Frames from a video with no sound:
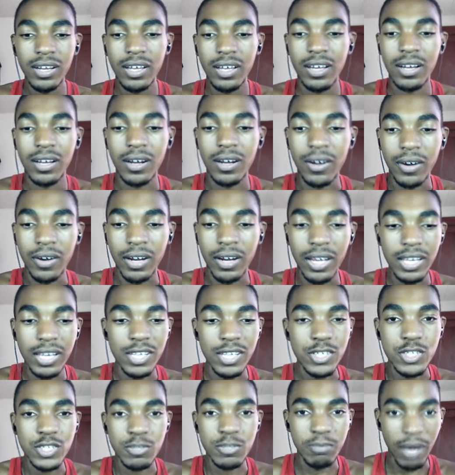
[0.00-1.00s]
All right,
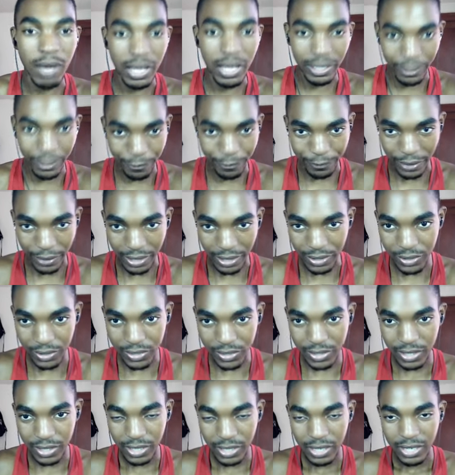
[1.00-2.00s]
a smiley
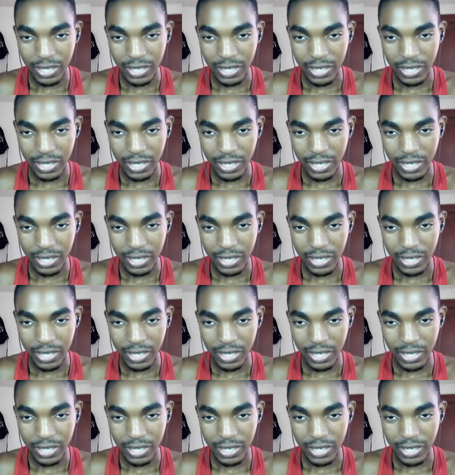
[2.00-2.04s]
face.